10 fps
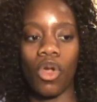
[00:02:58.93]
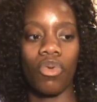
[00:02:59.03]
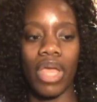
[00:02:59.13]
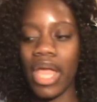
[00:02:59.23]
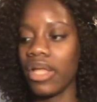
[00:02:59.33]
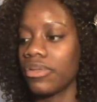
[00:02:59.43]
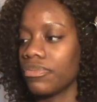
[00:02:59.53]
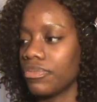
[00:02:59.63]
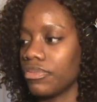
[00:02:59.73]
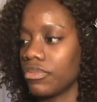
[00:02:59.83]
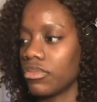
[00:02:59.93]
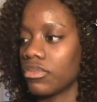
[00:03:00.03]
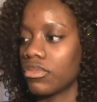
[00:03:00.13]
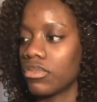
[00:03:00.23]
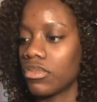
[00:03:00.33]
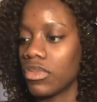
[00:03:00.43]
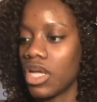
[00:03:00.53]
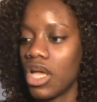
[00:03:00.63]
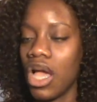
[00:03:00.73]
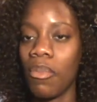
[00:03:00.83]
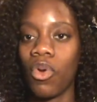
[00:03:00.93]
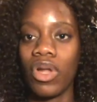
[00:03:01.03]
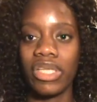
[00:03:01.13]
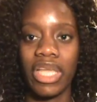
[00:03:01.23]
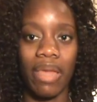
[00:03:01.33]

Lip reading: Okay. I'm going to